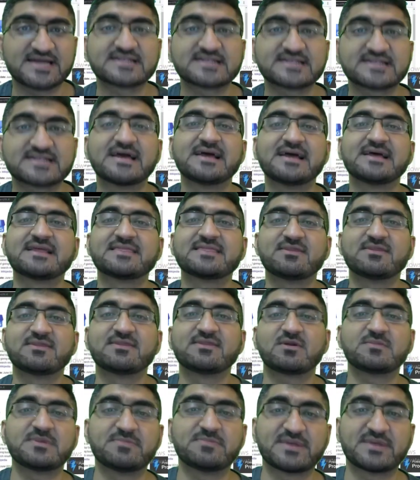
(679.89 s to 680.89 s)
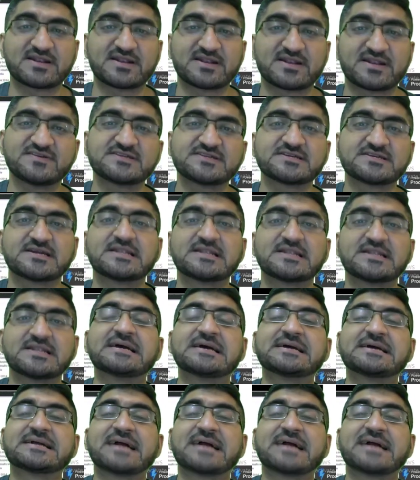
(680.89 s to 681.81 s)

that they will be beneficial,